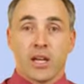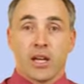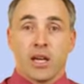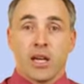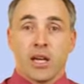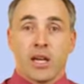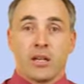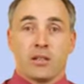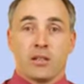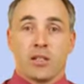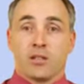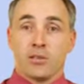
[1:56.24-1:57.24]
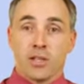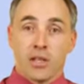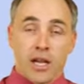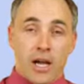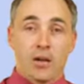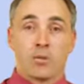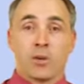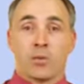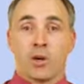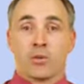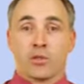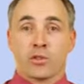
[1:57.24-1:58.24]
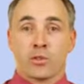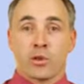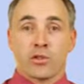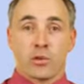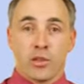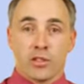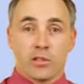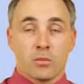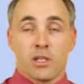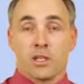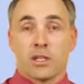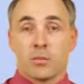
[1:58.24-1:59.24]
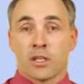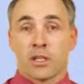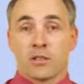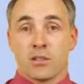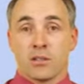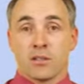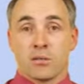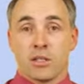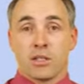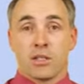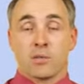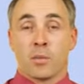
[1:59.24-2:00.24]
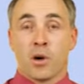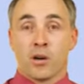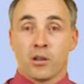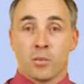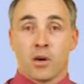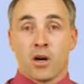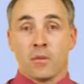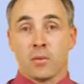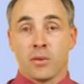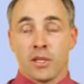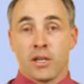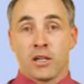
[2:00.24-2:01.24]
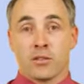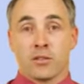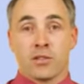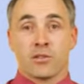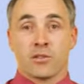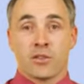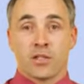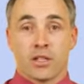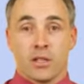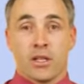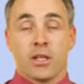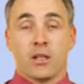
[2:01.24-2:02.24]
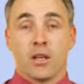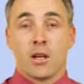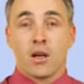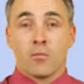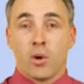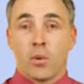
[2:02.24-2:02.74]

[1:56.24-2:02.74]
And in doing that, we want to restore joint stability, because instability is part of the problem, and that's done surgically. But we